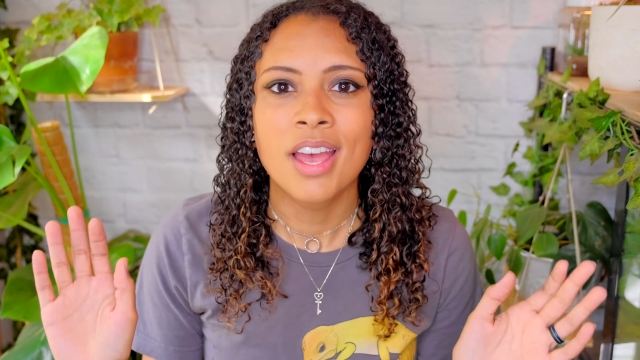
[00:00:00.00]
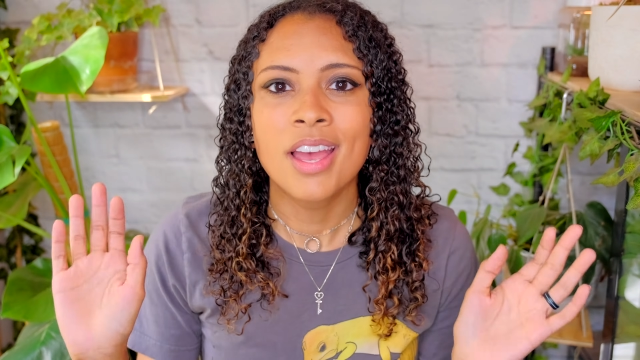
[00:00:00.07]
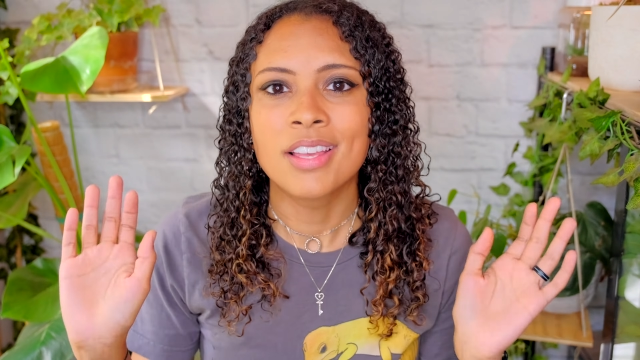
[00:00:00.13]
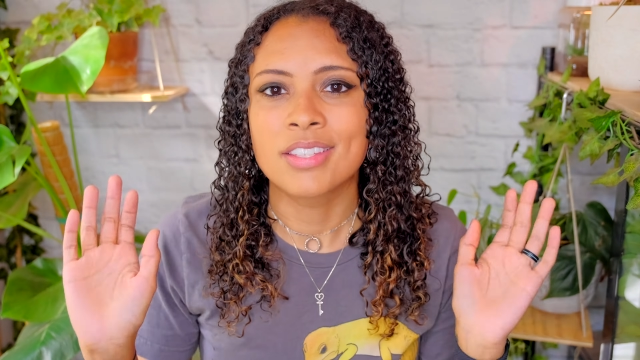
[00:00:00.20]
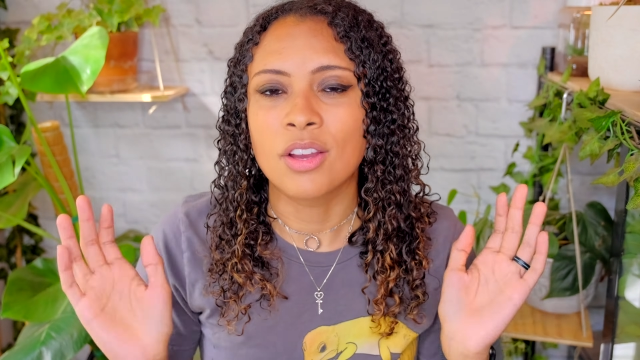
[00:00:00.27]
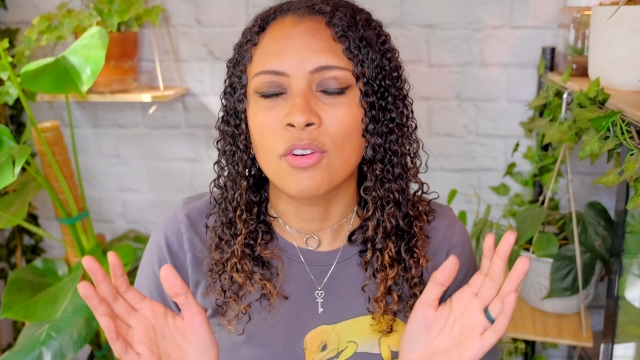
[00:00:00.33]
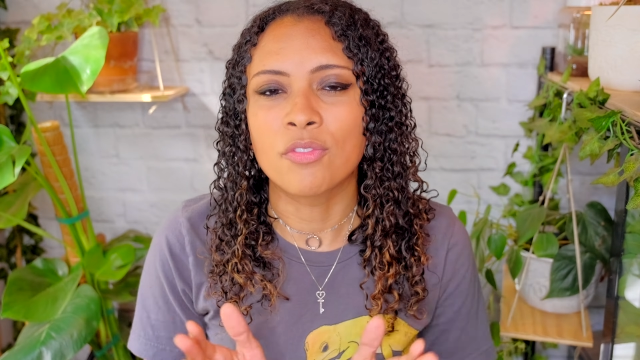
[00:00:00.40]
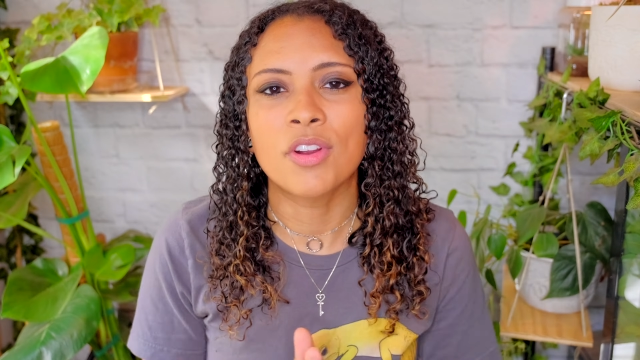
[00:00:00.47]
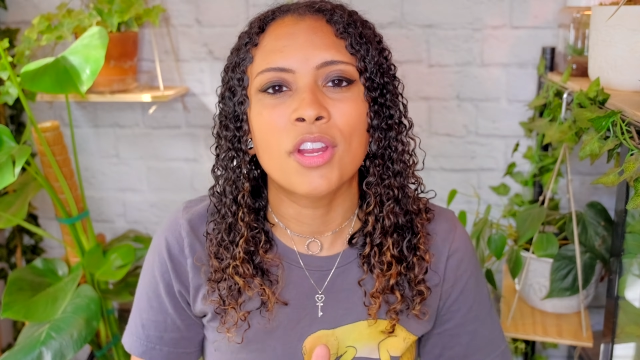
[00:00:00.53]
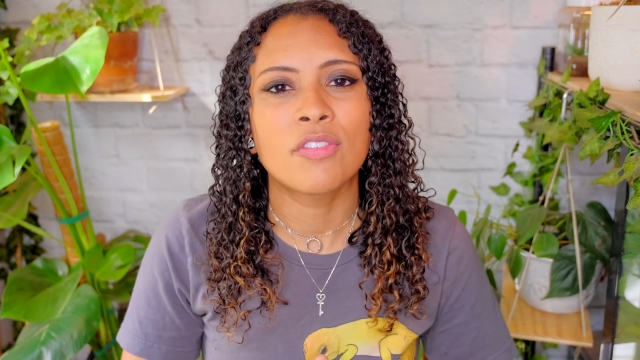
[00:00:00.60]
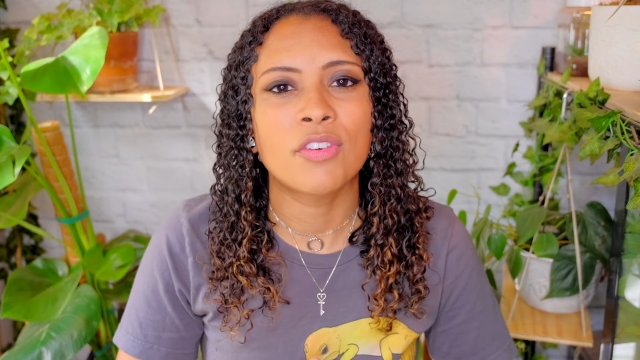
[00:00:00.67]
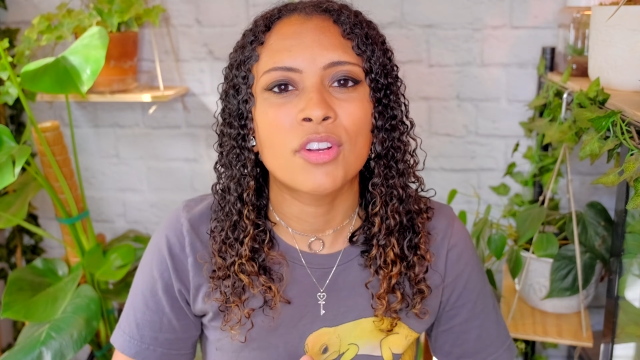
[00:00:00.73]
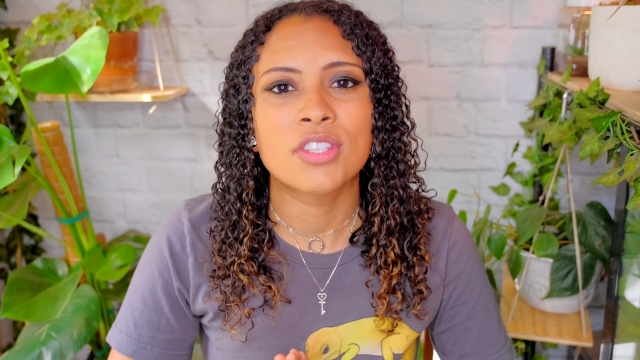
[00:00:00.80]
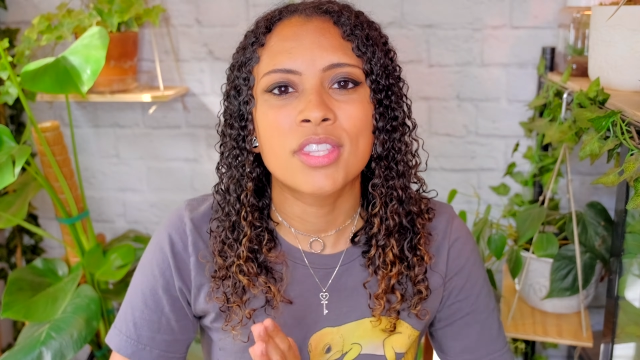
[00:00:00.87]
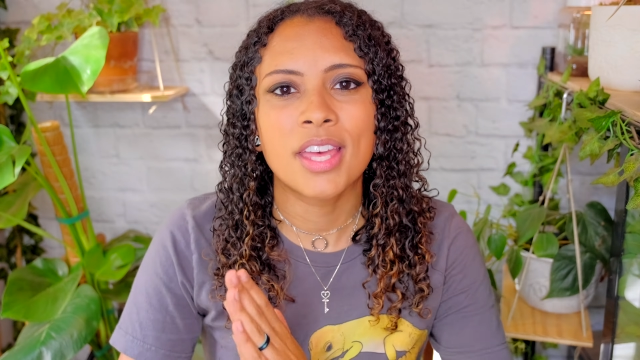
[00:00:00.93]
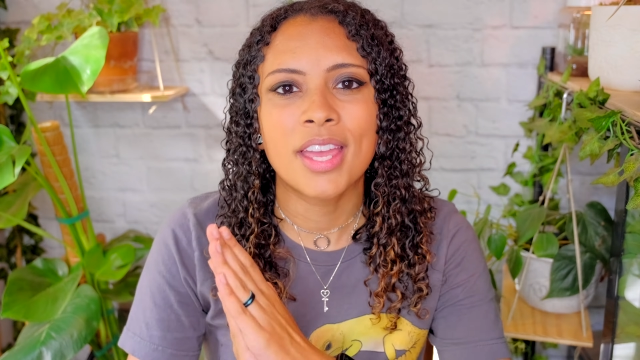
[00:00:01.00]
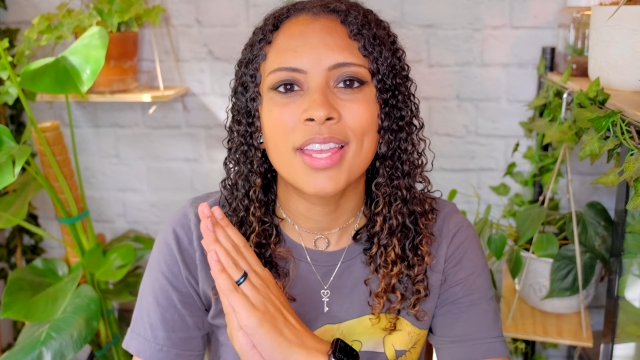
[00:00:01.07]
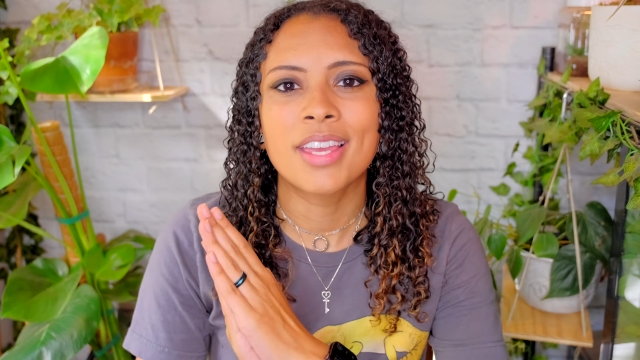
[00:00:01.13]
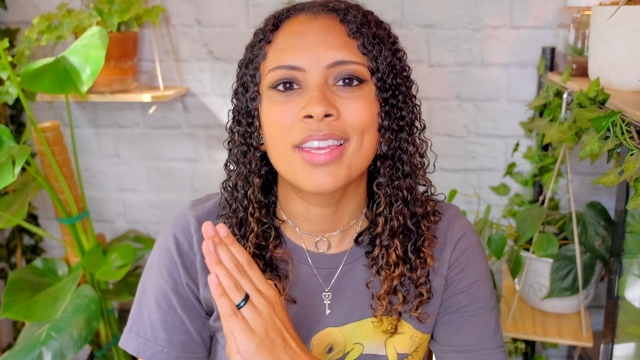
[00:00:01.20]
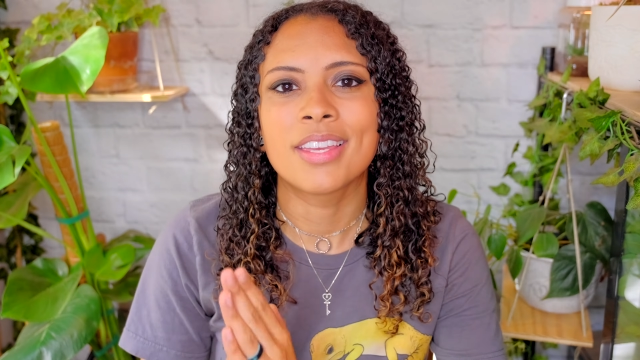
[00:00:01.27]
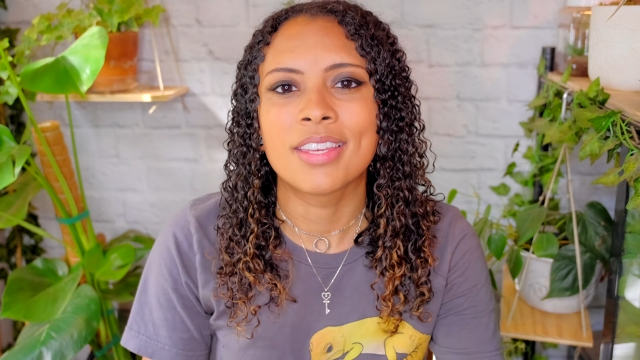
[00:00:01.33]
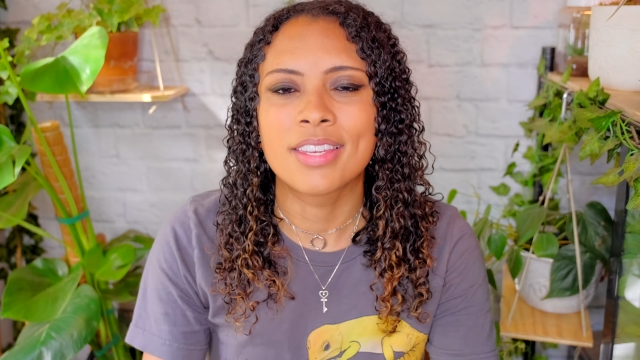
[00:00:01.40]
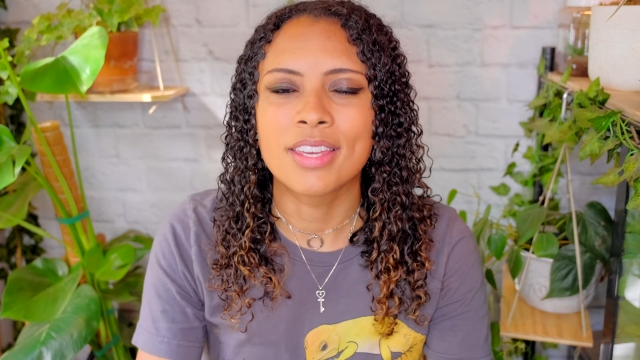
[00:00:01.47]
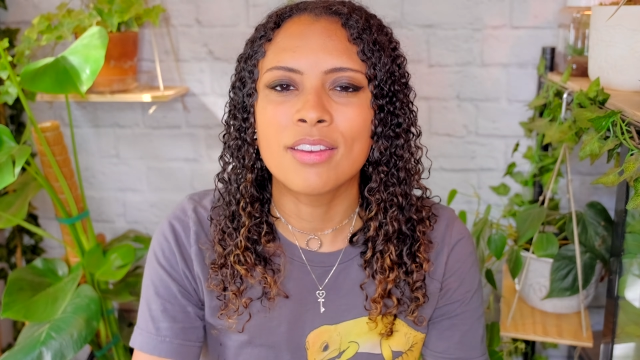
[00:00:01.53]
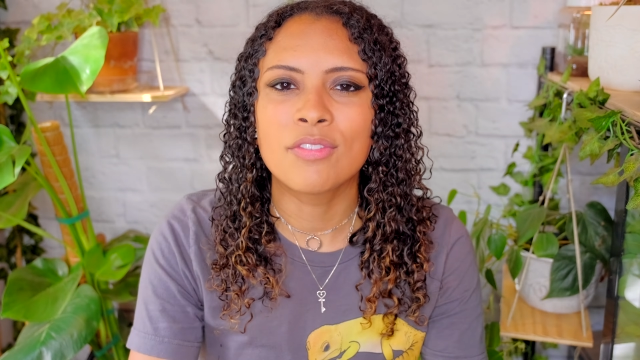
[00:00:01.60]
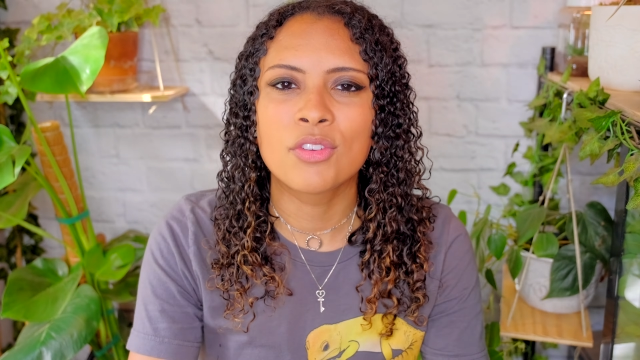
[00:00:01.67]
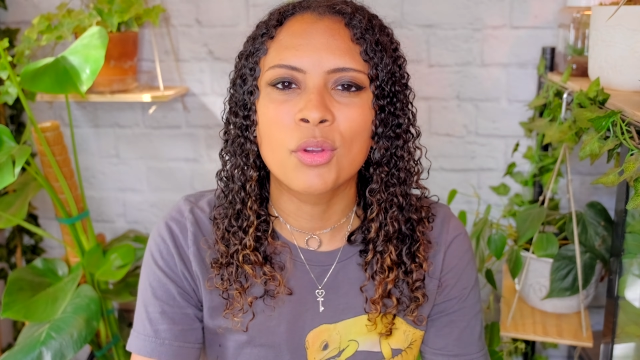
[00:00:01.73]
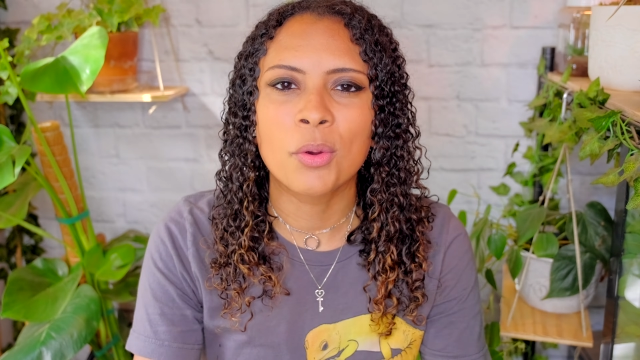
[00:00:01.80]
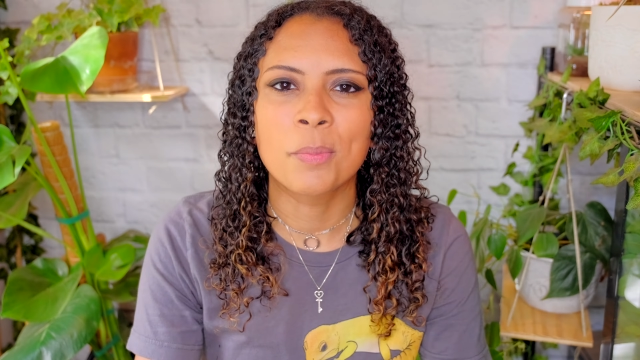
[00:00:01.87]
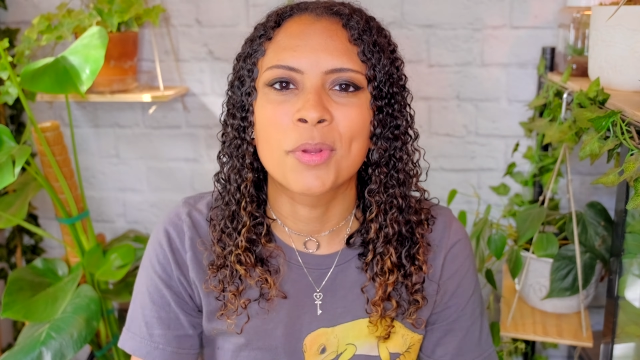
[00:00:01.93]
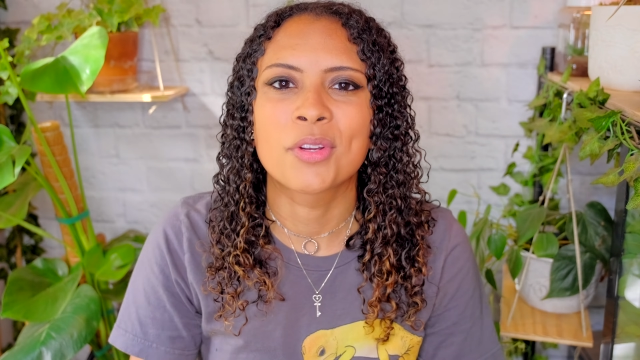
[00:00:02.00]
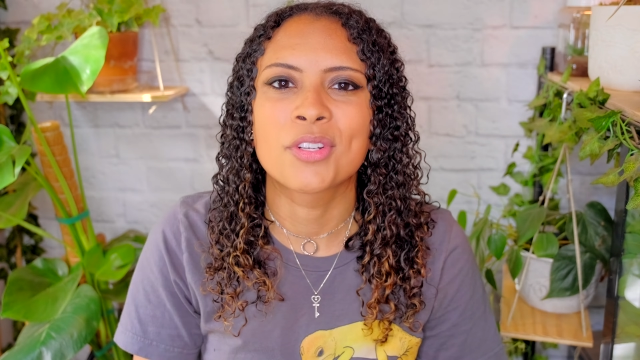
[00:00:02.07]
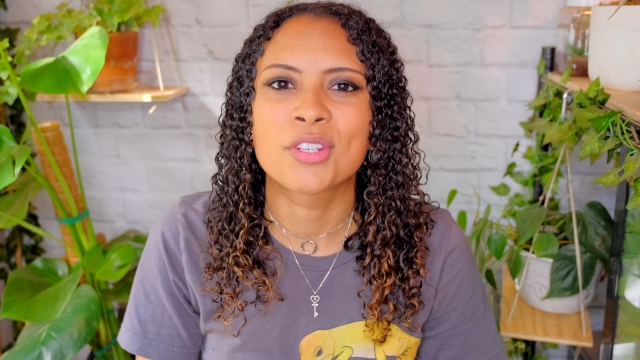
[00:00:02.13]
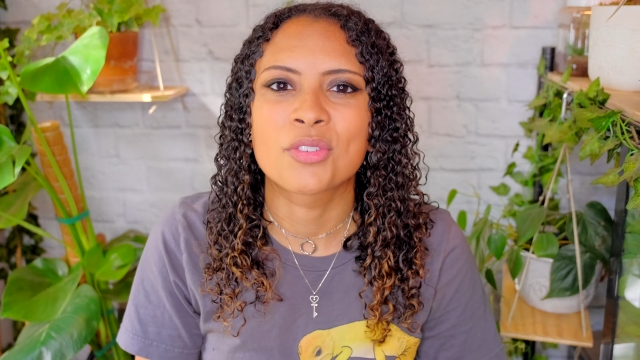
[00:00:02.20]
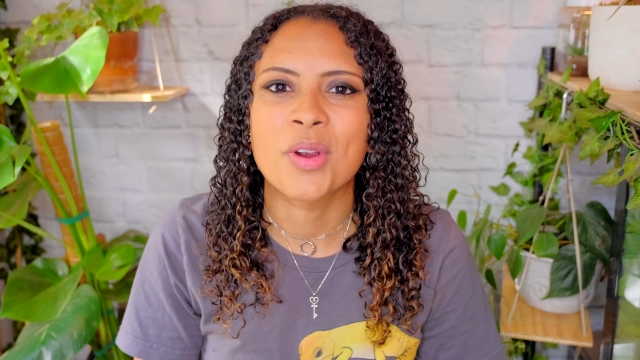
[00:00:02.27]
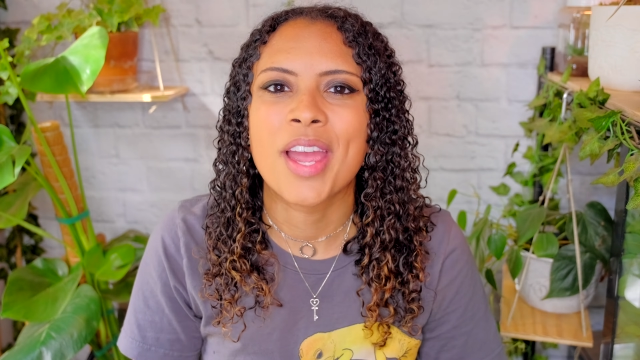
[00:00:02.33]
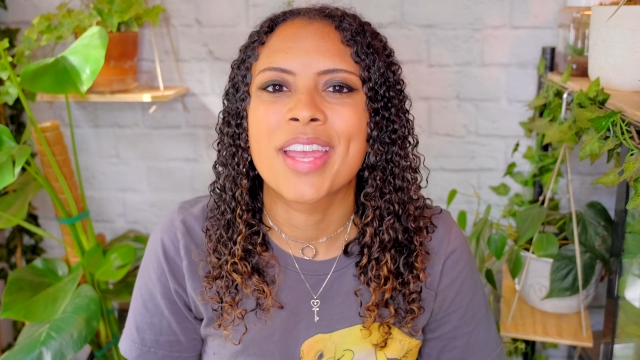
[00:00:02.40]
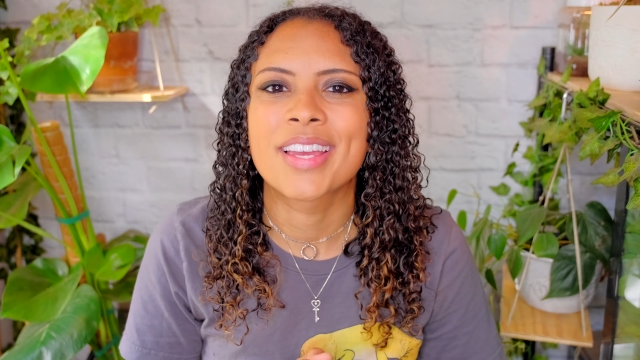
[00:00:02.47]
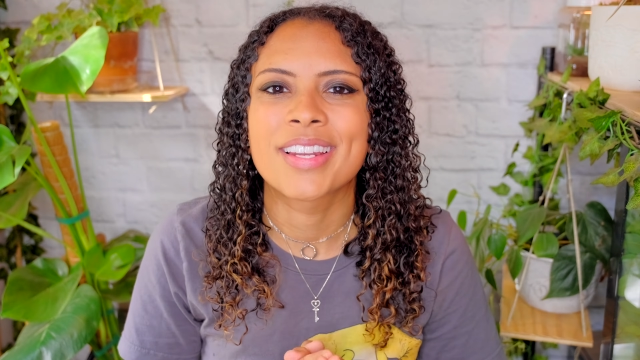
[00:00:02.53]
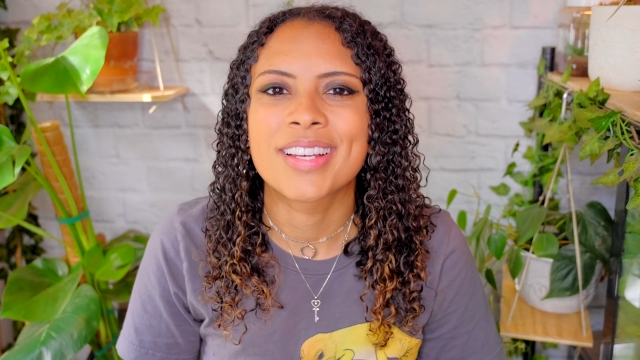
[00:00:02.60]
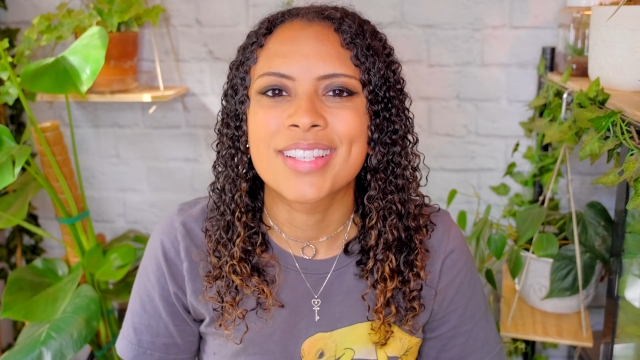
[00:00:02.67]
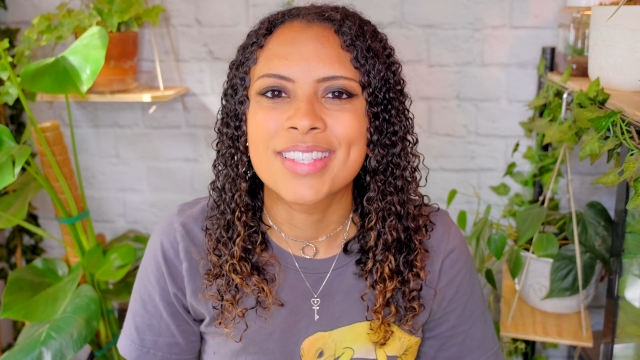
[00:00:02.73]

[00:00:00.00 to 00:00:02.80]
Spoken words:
So very first thing, give your bearded dragon a